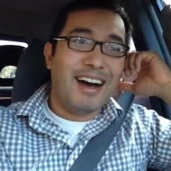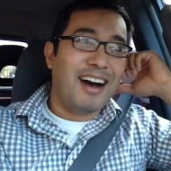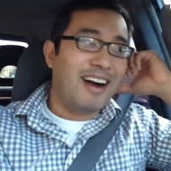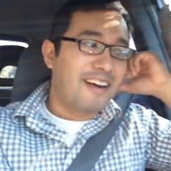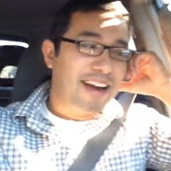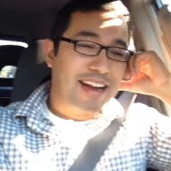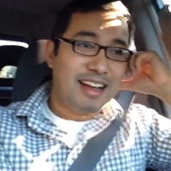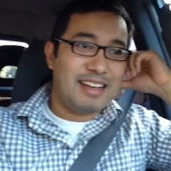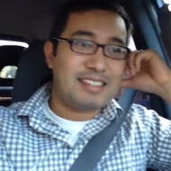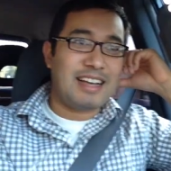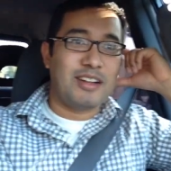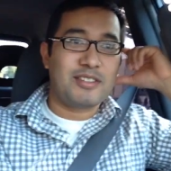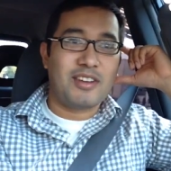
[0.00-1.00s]
All right,
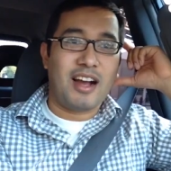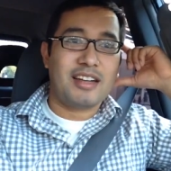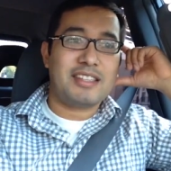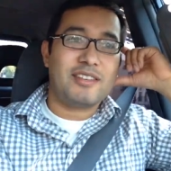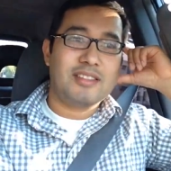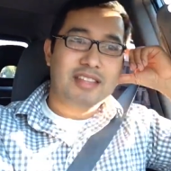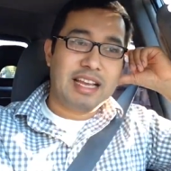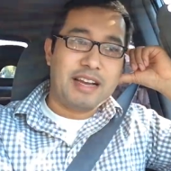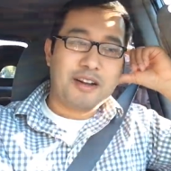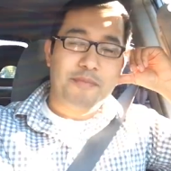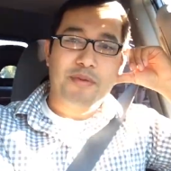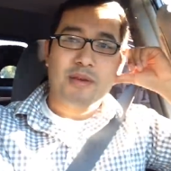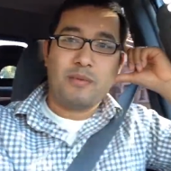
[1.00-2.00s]
guys, I'll talk to you
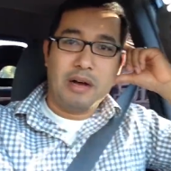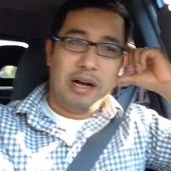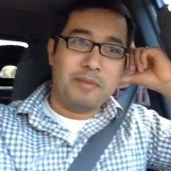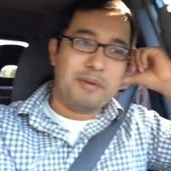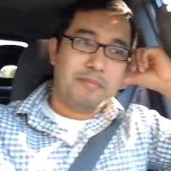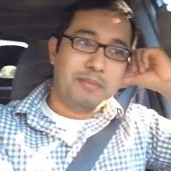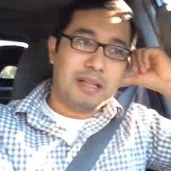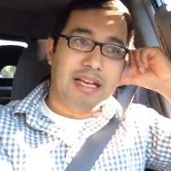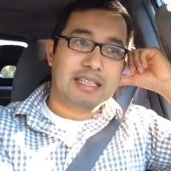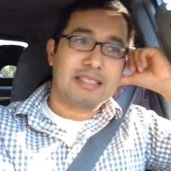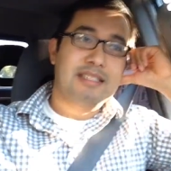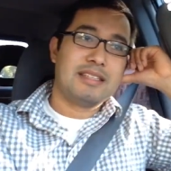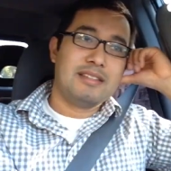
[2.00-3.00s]
later. Be well, be
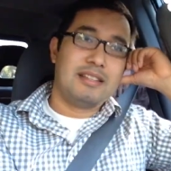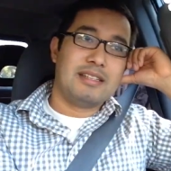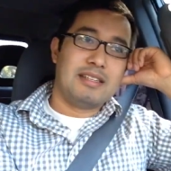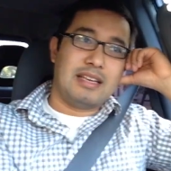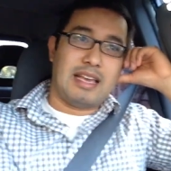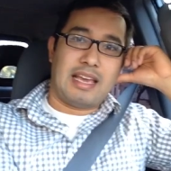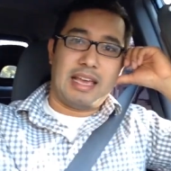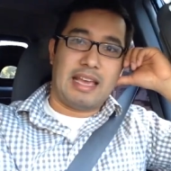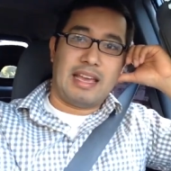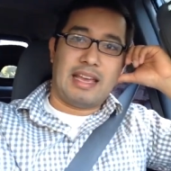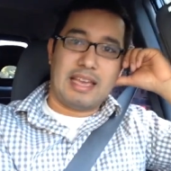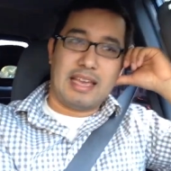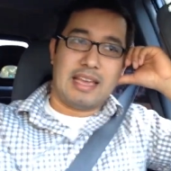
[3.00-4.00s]
blessed,
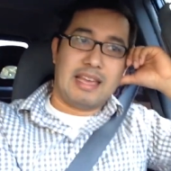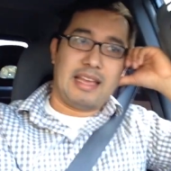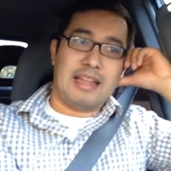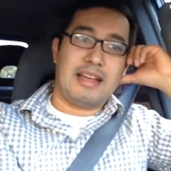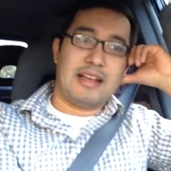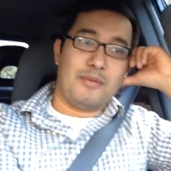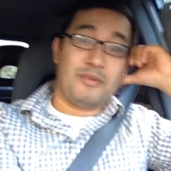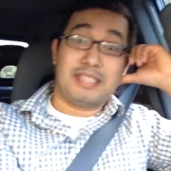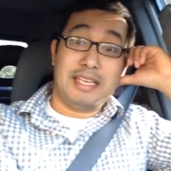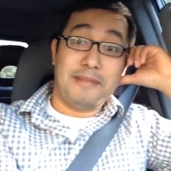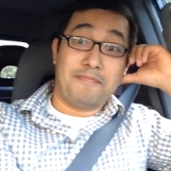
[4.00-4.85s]
and uh, we'll see you.